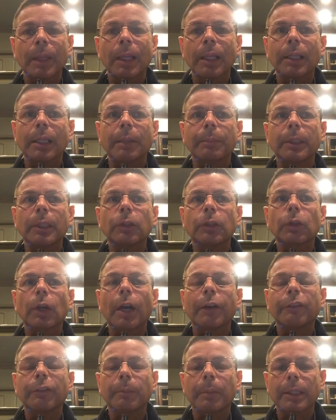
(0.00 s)
Let me try
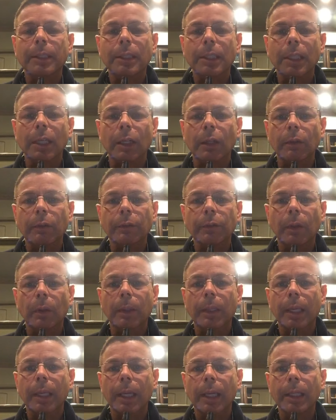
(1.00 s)
for myself,
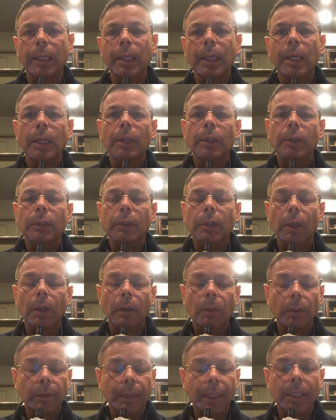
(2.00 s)
okay? So
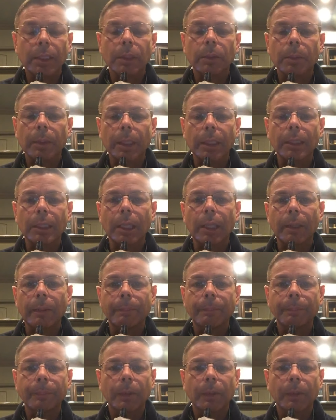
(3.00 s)
that's what I did.